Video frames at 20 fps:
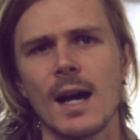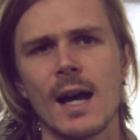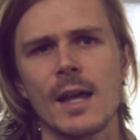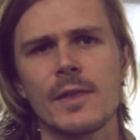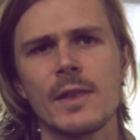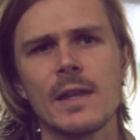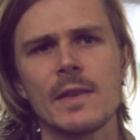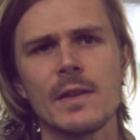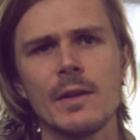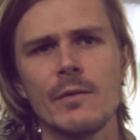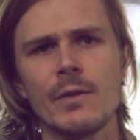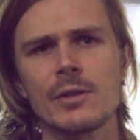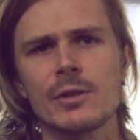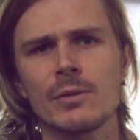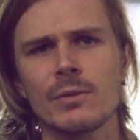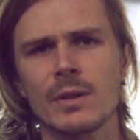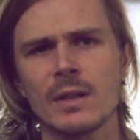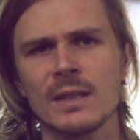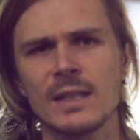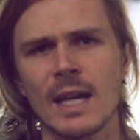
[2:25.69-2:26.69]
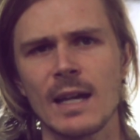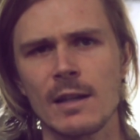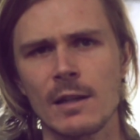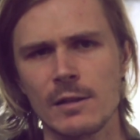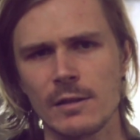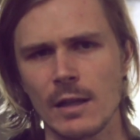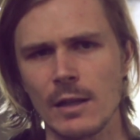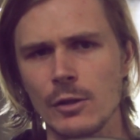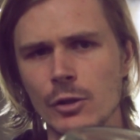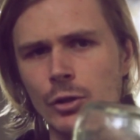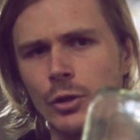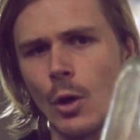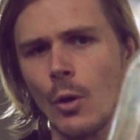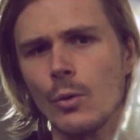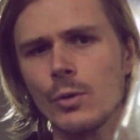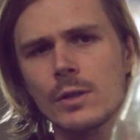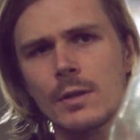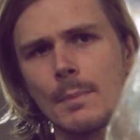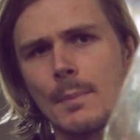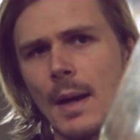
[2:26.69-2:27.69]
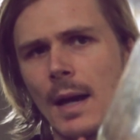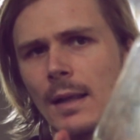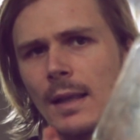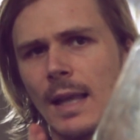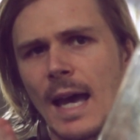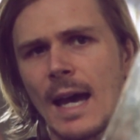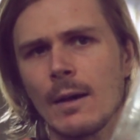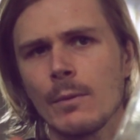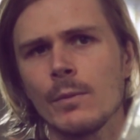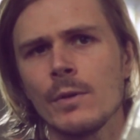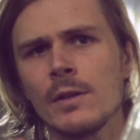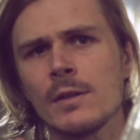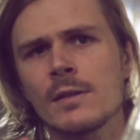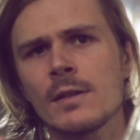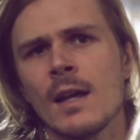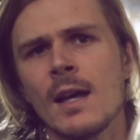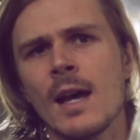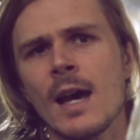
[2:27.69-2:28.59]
I think the original containers that don't bell outwards